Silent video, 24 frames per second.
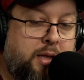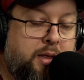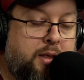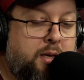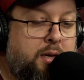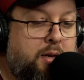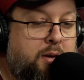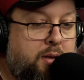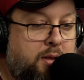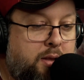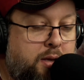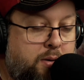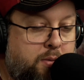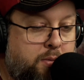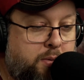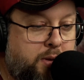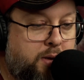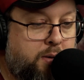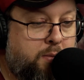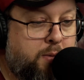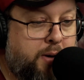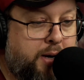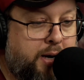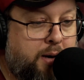and the
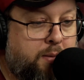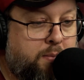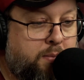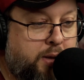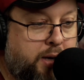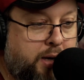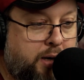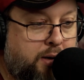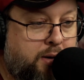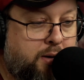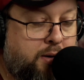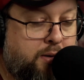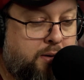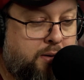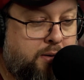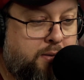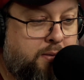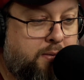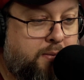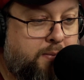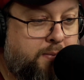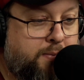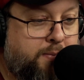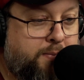only way I'm like,
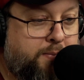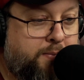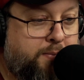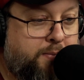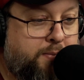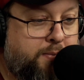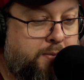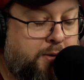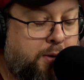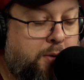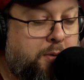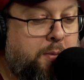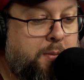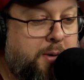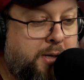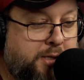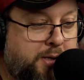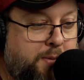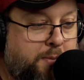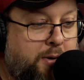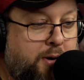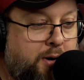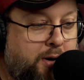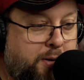the only
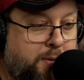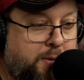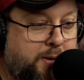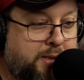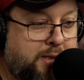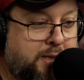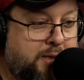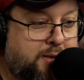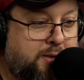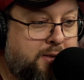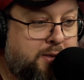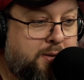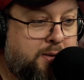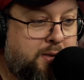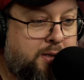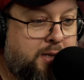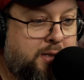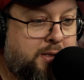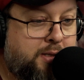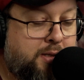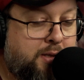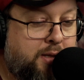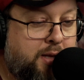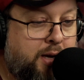reason I'm arguing with this is
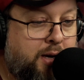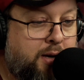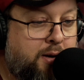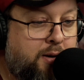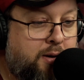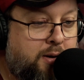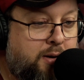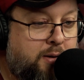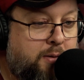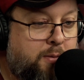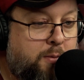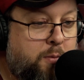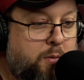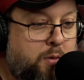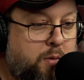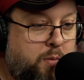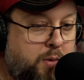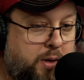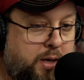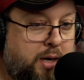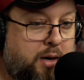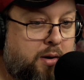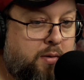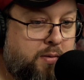because like when
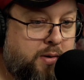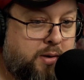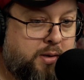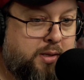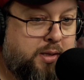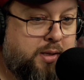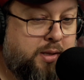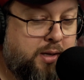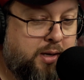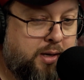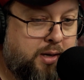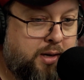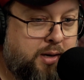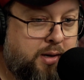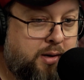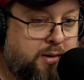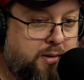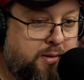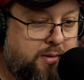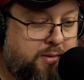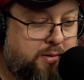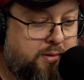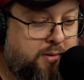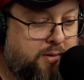we get over to
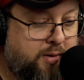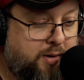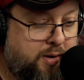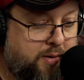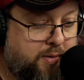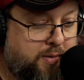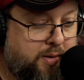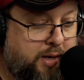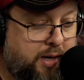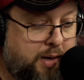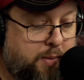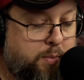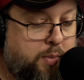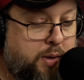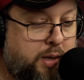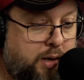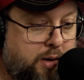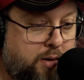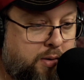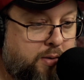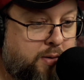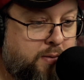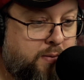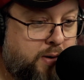the the
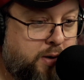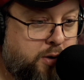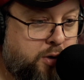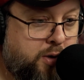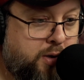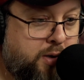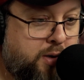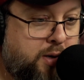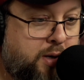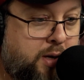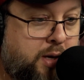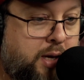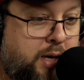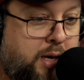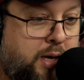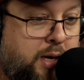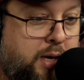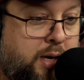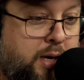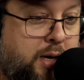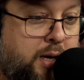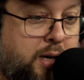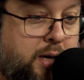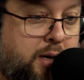MPO division,
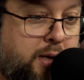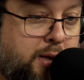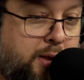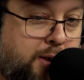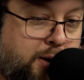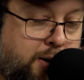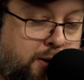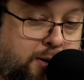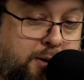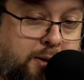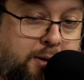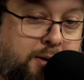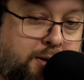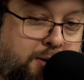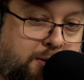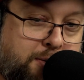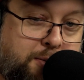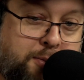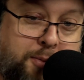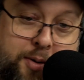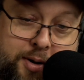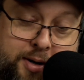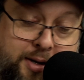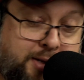there
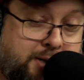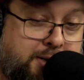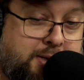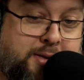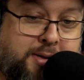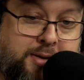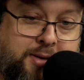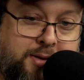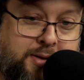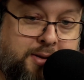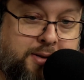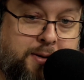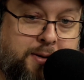was